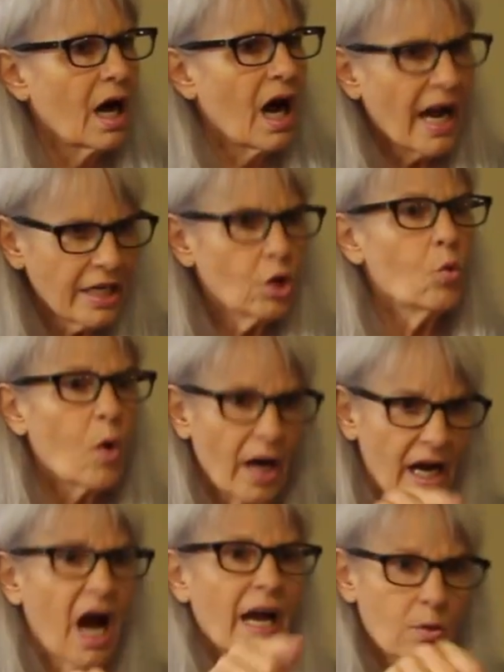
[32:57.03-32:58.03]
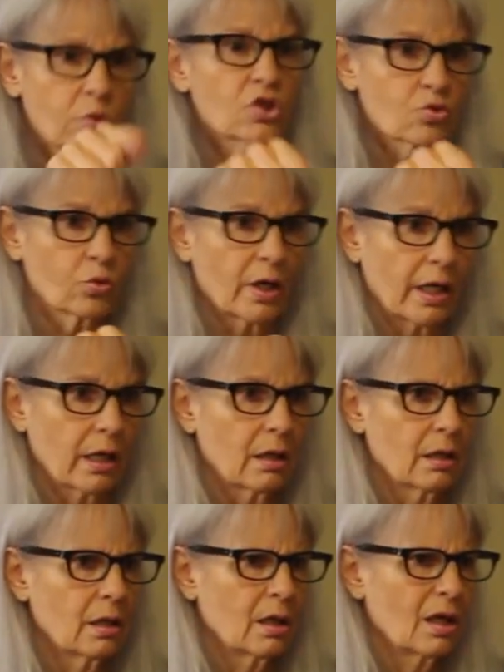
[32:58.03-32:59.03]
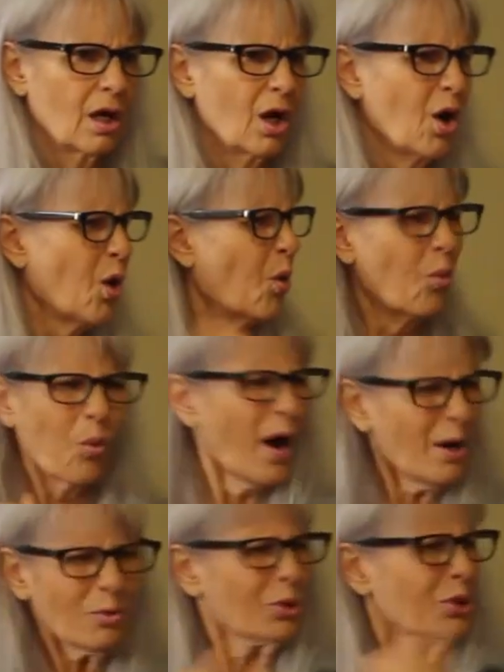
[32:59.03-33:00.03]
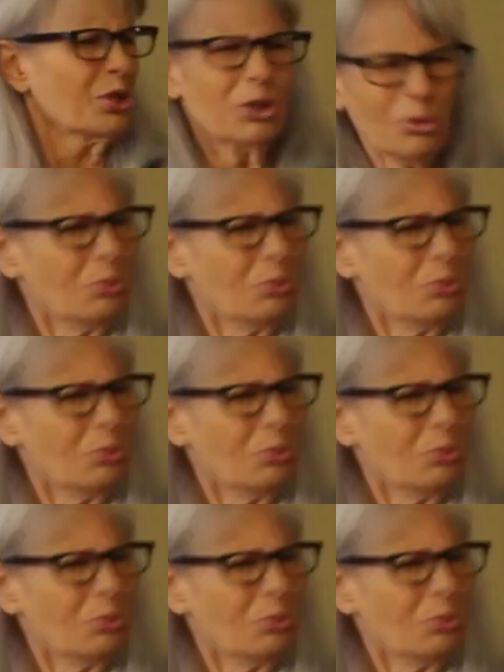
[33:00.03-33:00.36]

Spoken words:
I know why I was running. Why were you